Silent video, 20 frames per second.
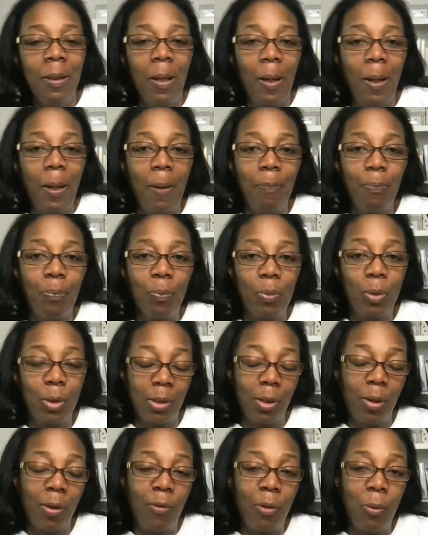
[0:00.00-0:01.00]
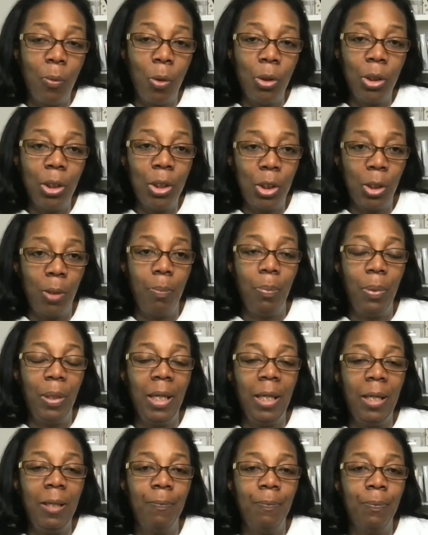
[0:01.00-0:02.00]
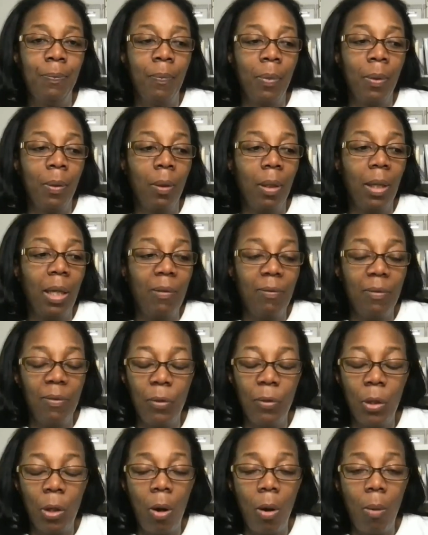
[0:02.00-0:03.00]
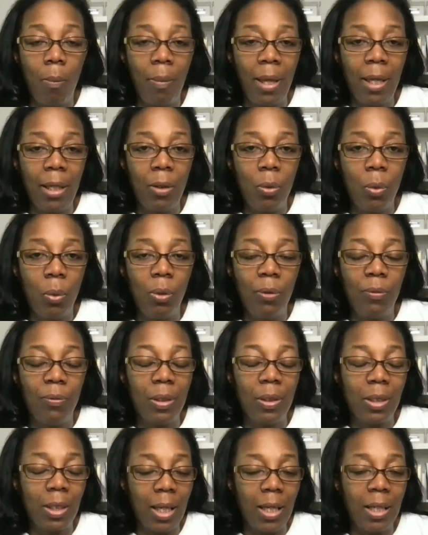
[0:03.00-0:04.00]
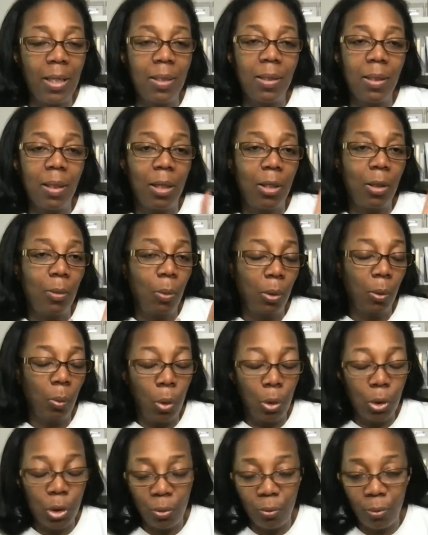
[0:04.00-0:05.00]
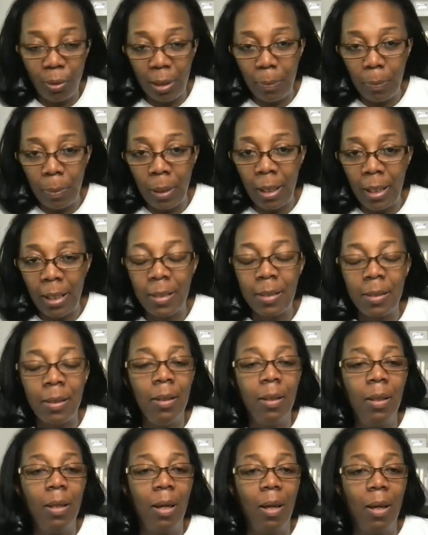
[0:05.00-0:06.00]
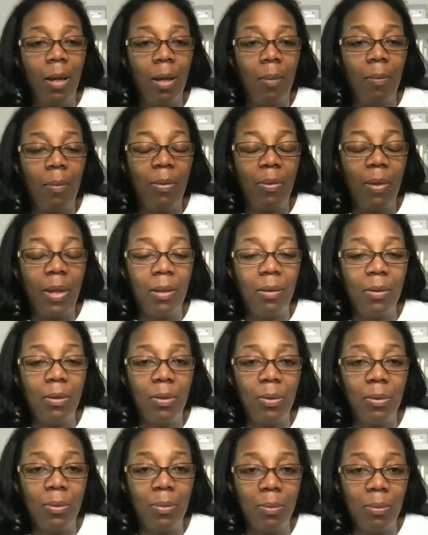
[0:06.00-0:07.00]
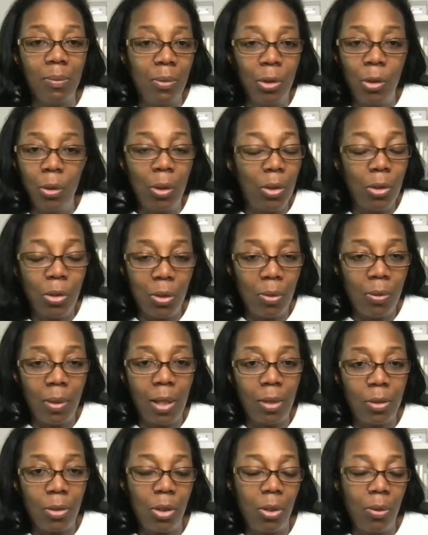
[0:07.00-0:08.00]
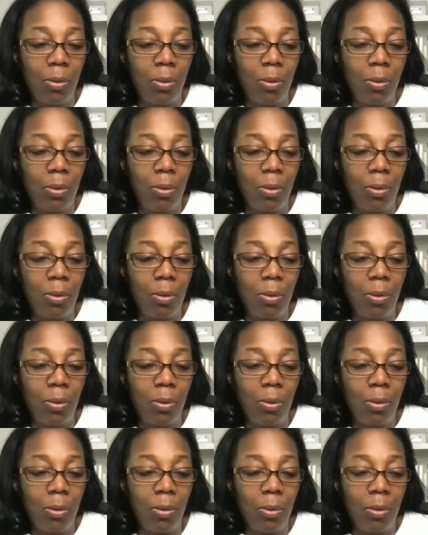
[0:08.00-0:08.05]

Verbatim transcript: Um, but so if you want to jump in, even if you can't make all of the dates and you want to watch the replays, um, then you can do that too.